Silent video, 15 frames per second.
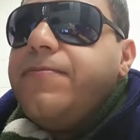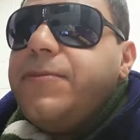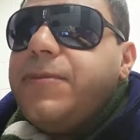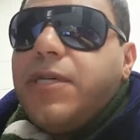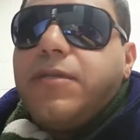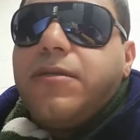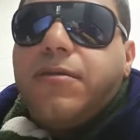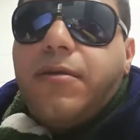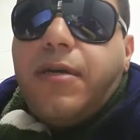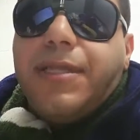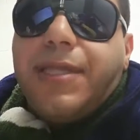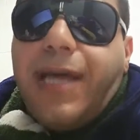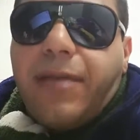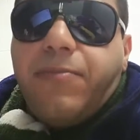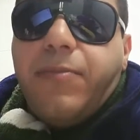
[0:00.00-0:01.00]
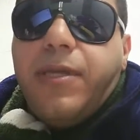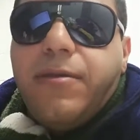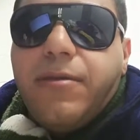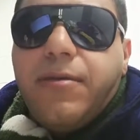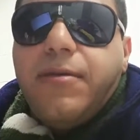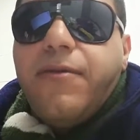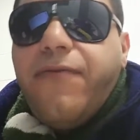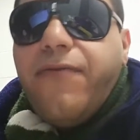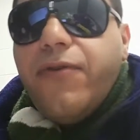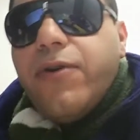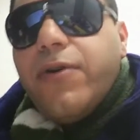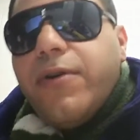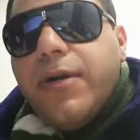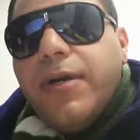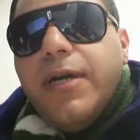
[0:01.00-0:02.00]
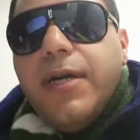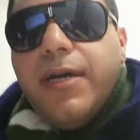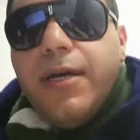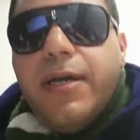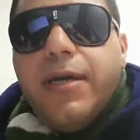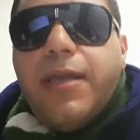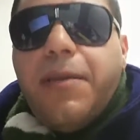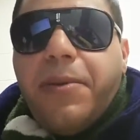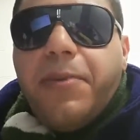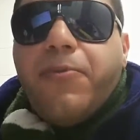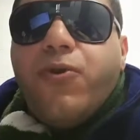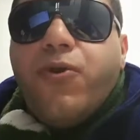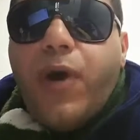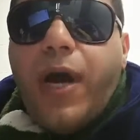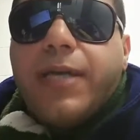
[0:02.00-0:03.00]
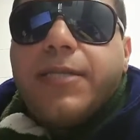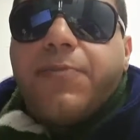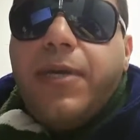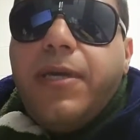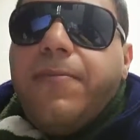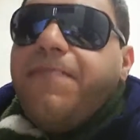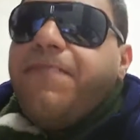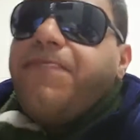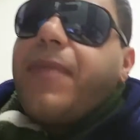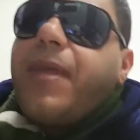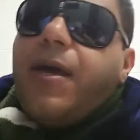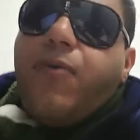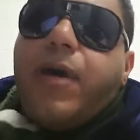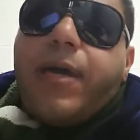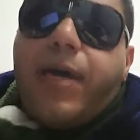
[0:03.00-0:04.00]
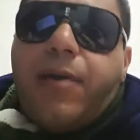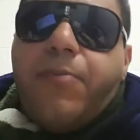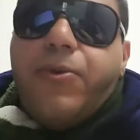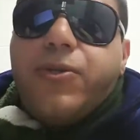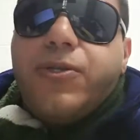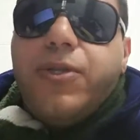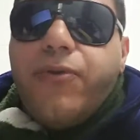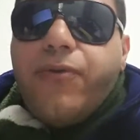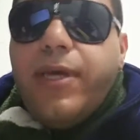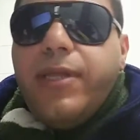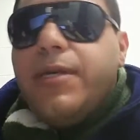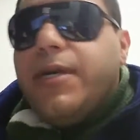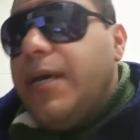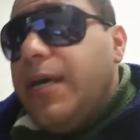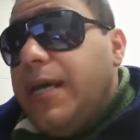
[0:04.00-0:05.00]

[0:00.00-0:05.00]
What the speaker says: just enlightenment for the people who ask me, what kind of books do you read?